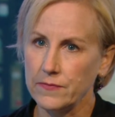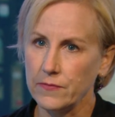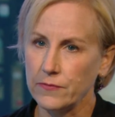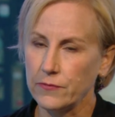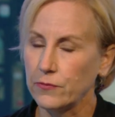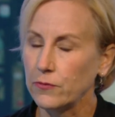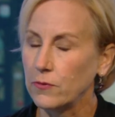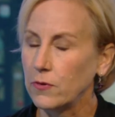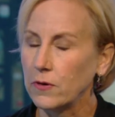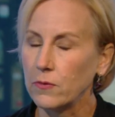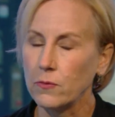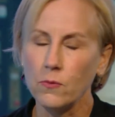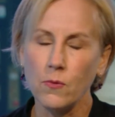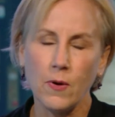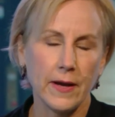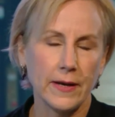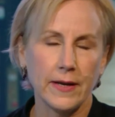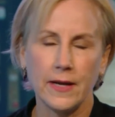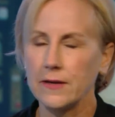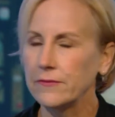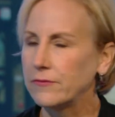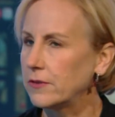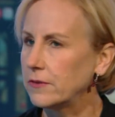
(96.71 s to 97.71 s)
for
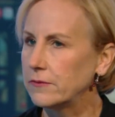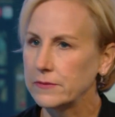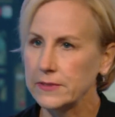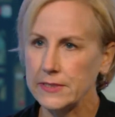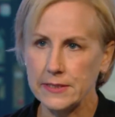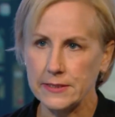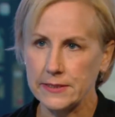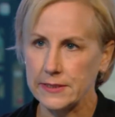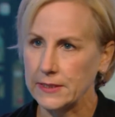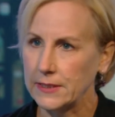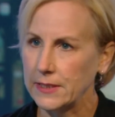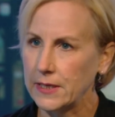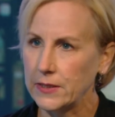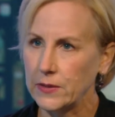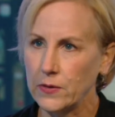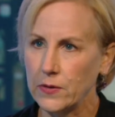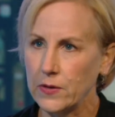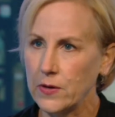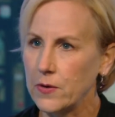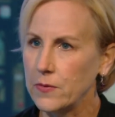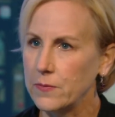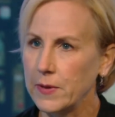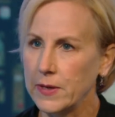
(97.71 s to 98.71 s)
whatever reason, I
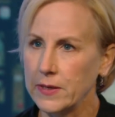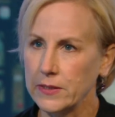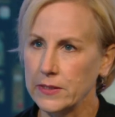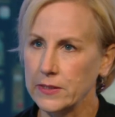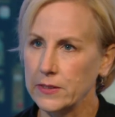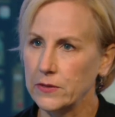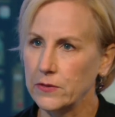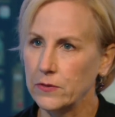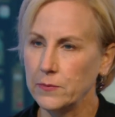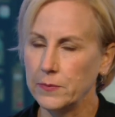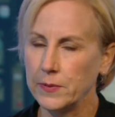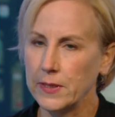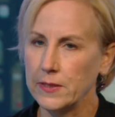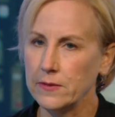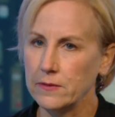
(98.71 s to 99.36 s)
don't know about you, but